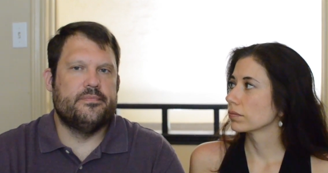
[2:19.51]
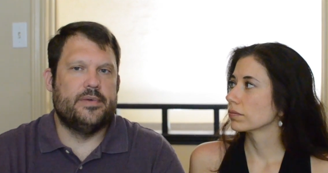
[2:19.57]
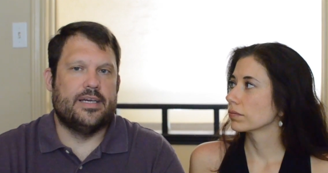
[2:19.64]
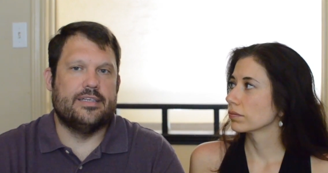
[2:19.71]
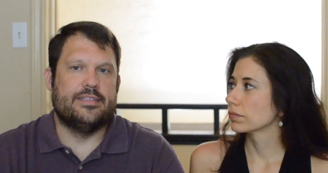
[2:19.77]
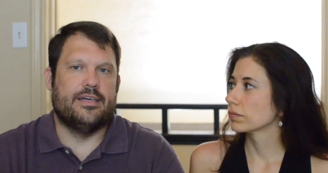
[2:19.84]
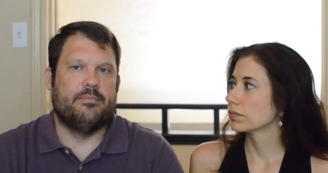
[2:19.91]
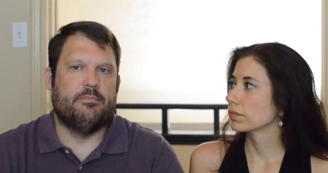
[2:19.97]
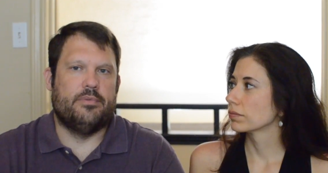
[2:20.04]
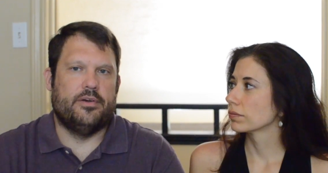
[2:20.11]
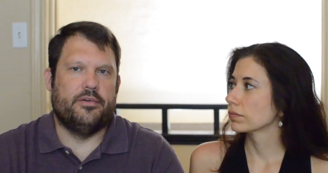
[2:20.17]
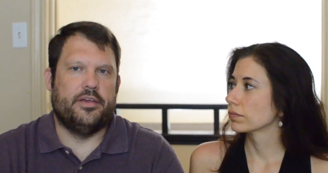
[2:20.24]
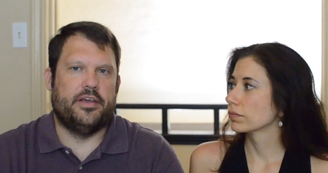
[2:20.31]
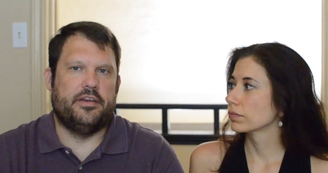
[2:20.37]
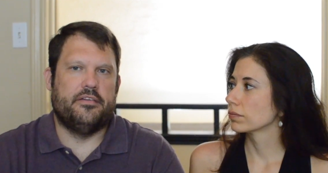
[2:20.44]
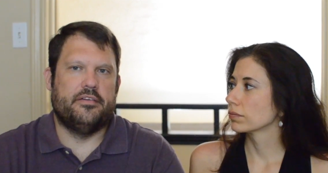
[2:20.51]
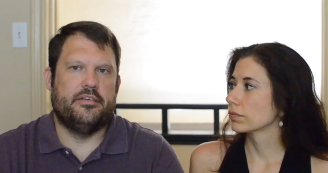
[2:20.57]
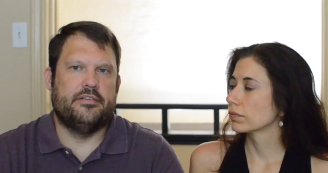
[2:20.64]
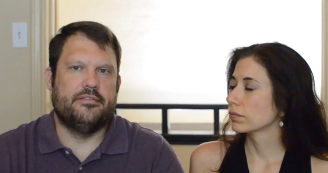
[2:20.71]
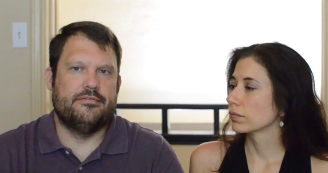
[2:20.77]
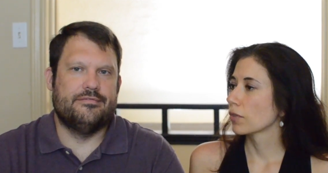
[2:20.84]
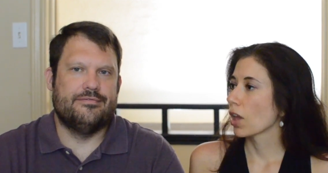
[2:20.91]
Speaker 1: Because I'm brilliant.
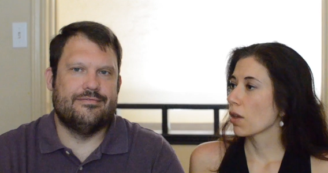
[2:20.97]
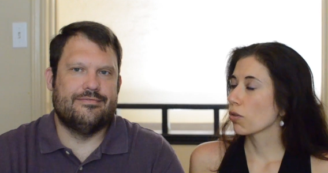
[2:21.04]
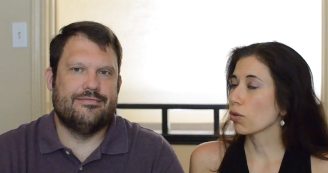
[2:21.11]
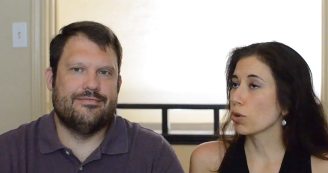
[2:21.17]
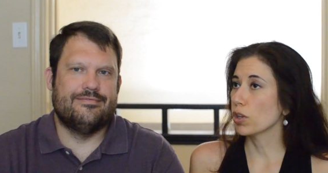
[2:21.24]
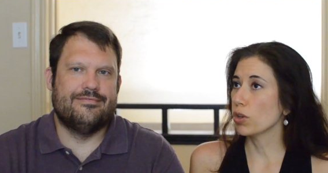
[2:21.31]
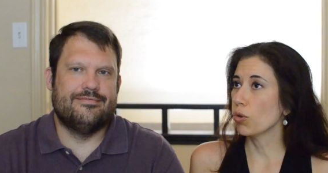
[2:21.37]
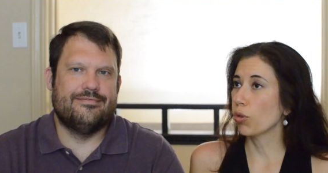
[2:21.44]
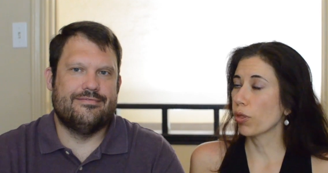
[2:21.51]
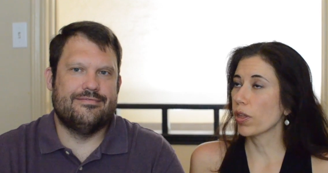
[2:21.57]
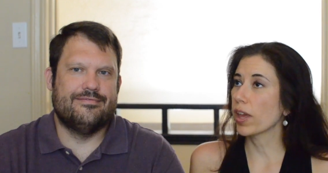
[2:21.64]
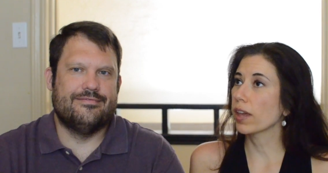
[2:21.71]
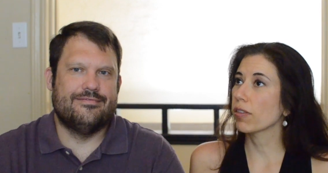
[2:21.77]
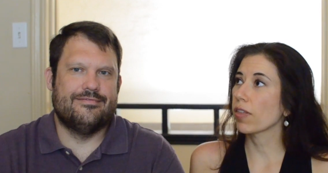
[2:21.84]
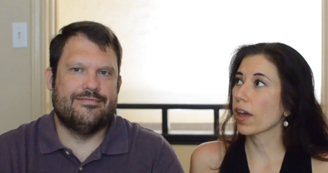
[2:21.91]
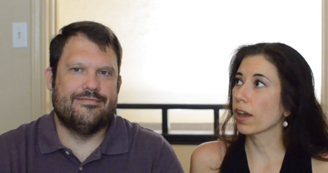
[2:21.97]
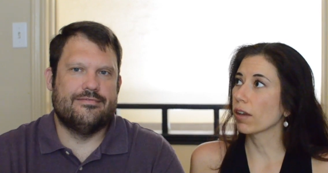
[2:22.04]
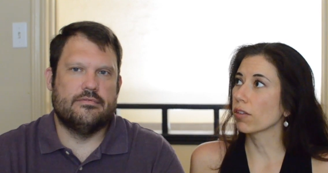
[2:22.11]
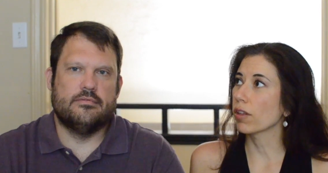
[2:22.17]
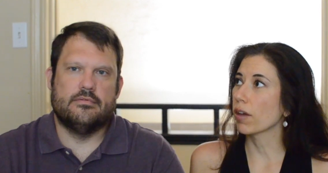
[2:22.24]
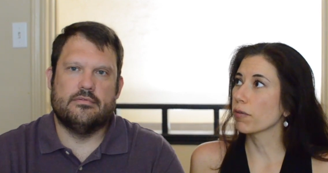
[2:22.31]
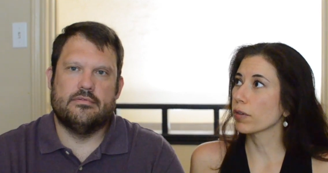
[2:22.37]
Speaker 2: So do you think that
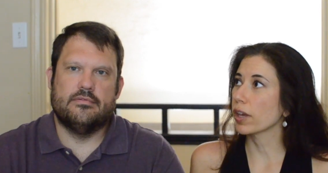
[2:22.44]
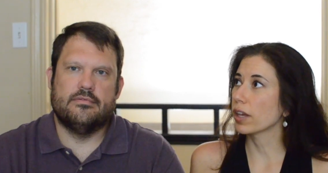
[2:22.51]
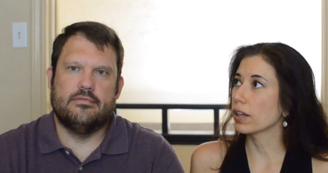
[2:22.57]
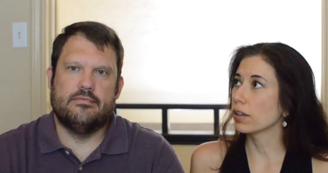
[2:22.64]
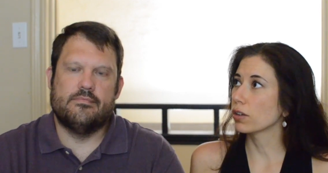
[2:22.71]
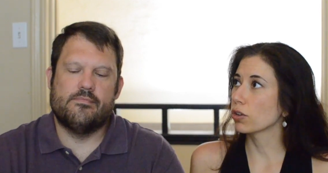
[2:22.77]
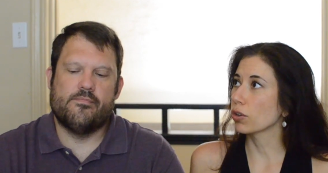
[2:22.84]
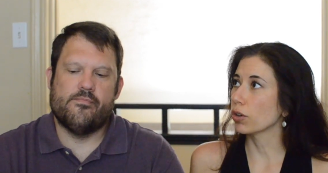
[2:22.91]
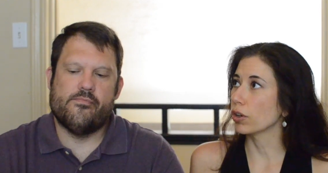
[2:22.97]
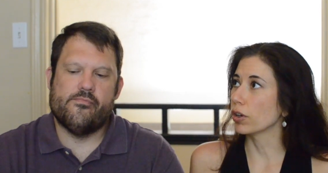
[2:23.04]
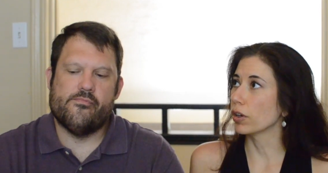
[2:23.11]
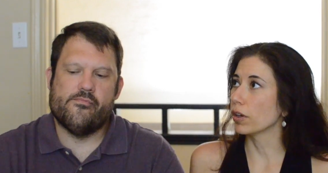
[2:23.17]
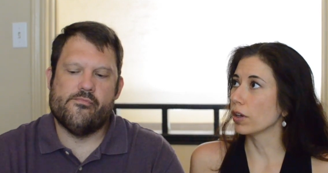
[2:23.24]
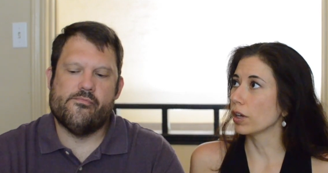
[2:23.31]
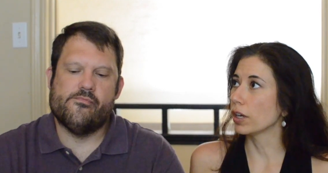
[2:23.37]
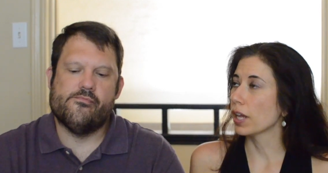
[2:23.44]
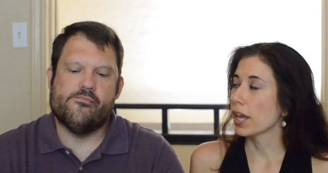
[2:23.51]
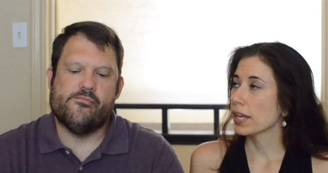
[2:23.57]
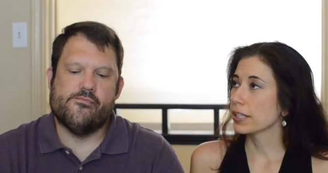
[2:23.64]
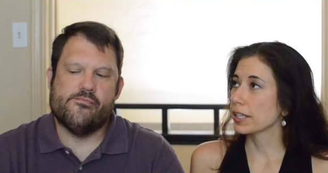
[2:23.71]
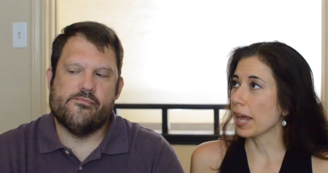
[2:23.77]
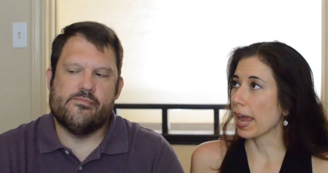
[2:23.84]
Golovkin could
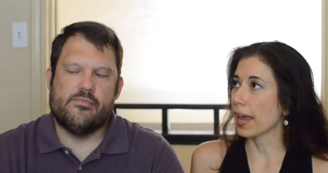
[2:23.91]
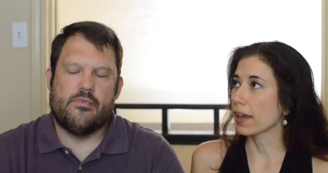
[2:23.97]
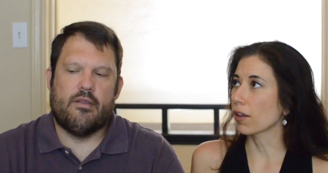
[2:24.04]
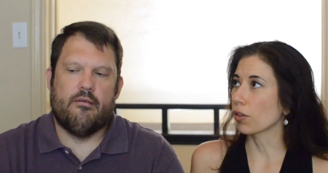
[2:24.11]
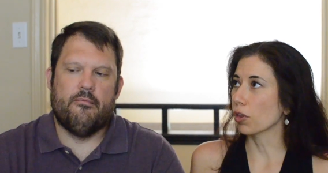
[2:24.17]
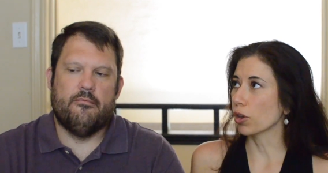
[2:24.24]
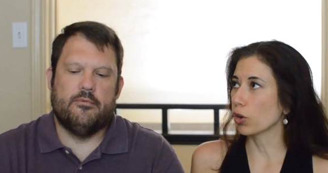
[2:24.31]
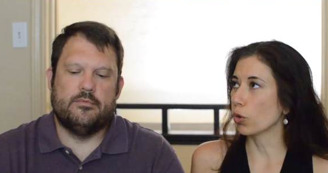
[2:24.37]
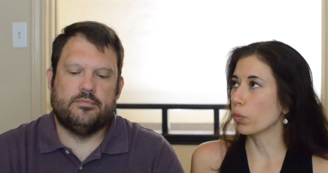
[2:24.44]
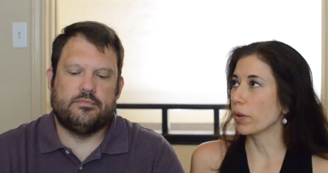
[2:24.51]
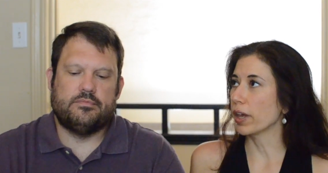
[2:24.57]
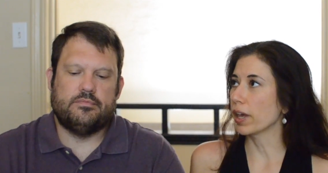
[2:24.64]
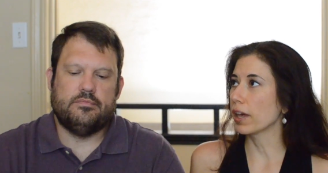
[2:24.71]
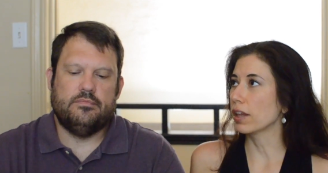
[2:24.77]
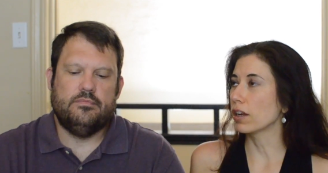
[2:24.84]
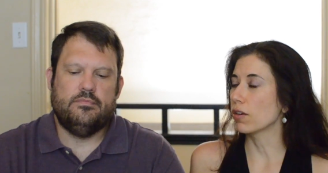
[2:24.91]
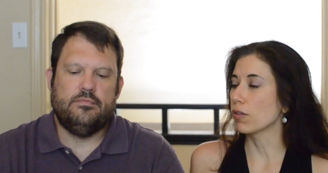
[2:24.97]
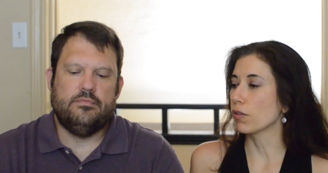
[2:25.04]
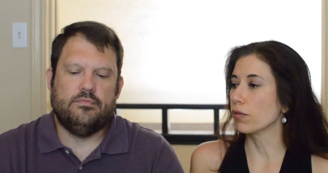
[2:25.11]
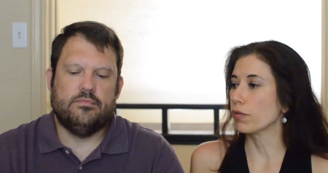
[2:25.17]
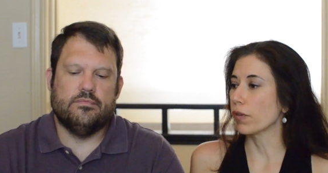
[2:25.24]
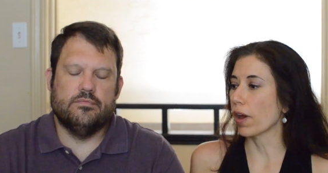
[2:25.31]
take a little bit
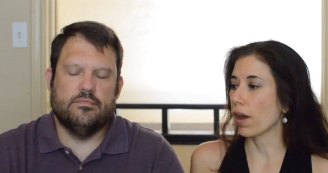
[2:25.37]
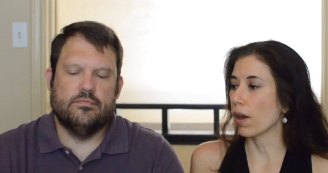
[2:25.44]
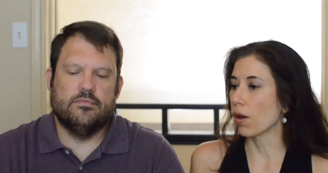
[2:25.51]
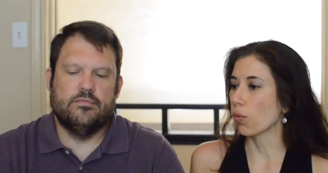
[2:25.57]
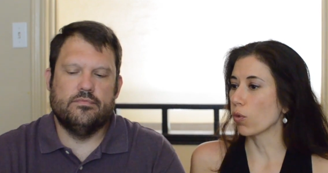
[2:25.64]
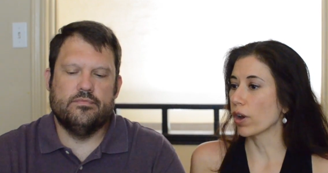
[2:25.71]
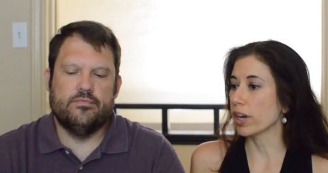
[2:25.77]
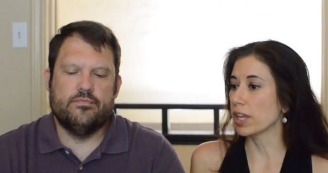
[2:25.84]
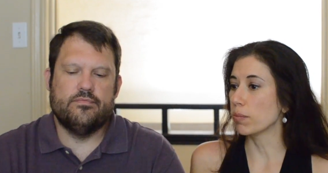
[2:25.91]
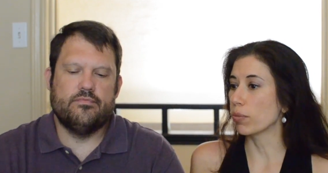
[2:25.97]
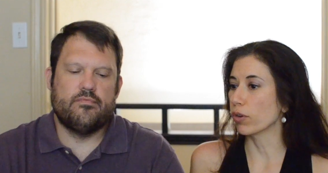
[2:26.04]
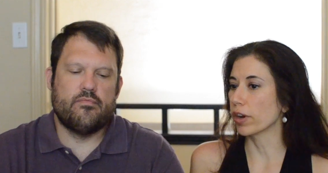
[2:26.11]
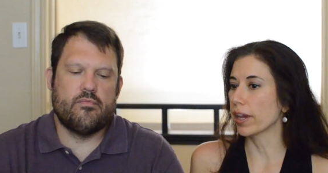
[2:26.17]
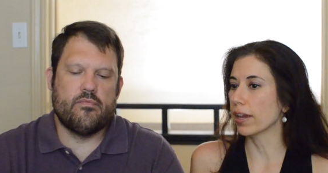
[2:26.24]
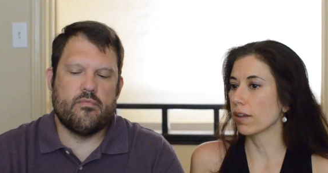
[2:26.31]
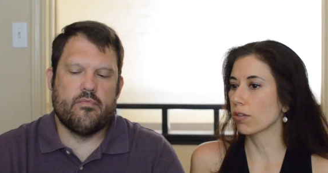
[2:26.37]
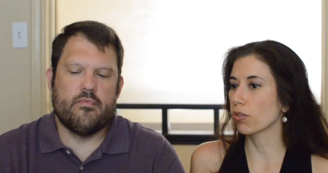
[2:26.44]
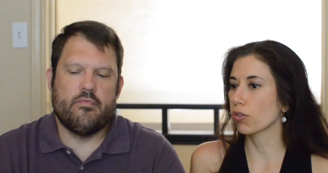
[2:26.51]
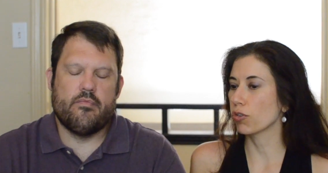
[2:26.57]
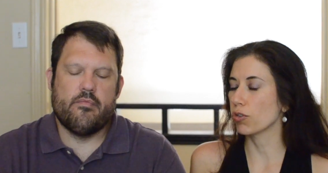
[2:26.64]
of what he brings